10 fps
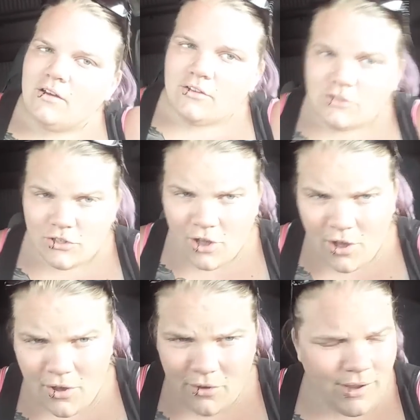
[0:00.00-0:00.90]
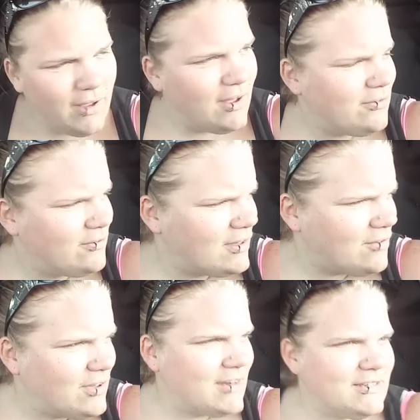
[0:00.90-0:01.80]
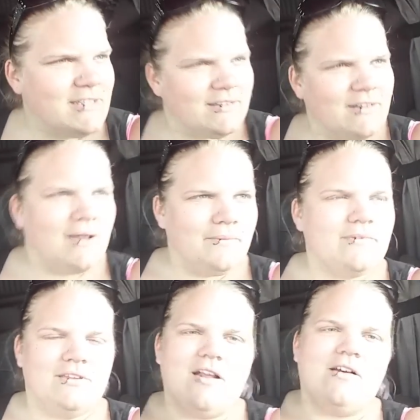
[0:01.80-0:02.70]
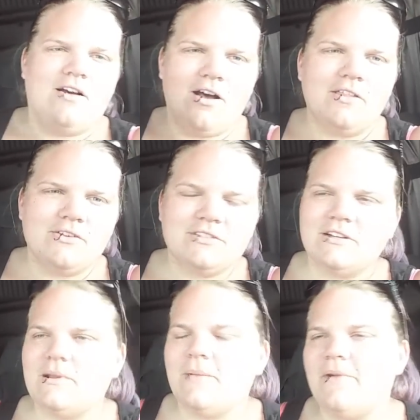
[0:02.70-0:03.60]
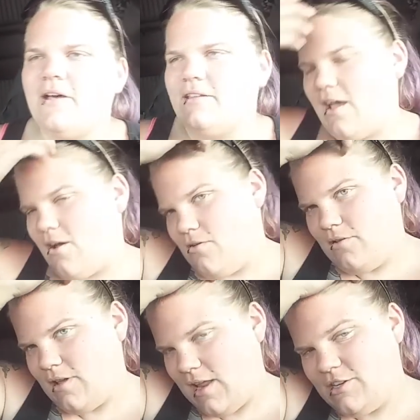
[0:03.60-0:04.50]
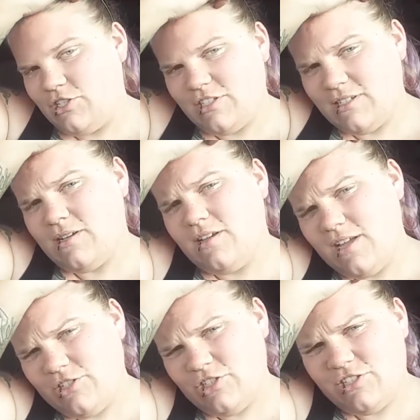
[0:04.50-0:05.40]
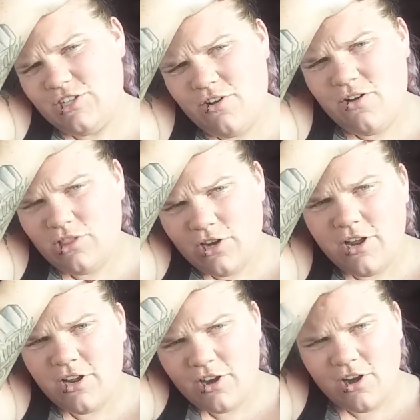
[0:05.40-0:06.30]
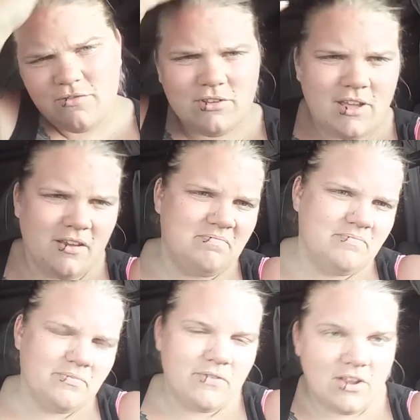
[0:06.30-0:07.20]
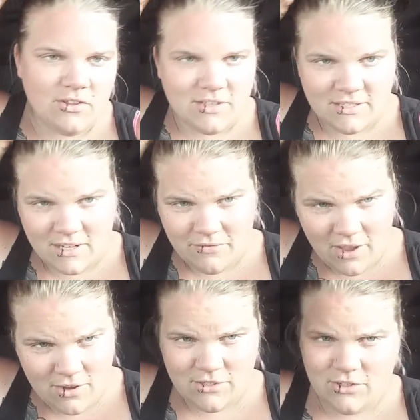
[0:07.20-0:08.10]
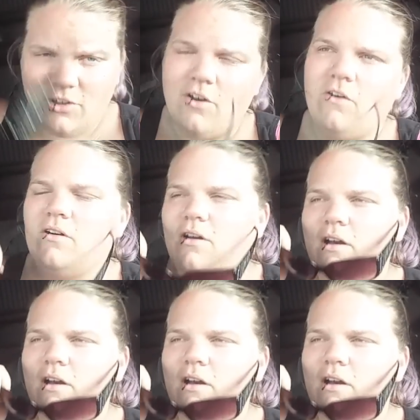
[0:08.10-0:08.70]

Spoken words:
so I've got all those under my belt now, and it's just a learning curve. You gotta figure this stuff out as you go.